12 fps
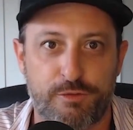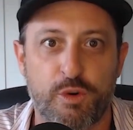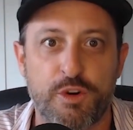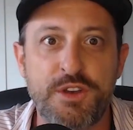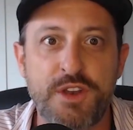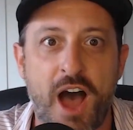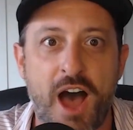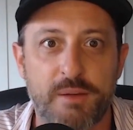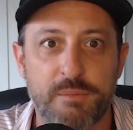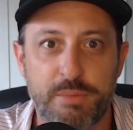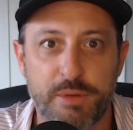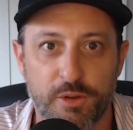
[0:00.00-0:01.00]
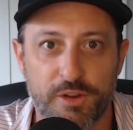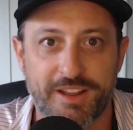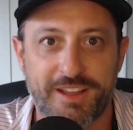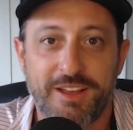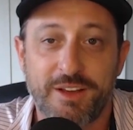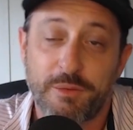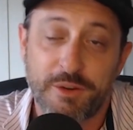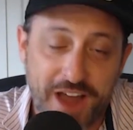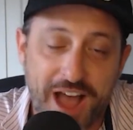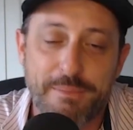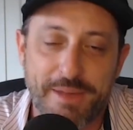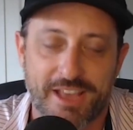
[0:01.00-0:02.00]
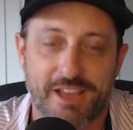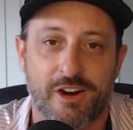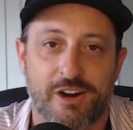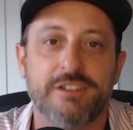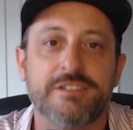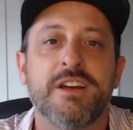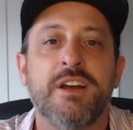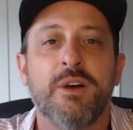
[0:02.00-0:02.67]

We're not making art.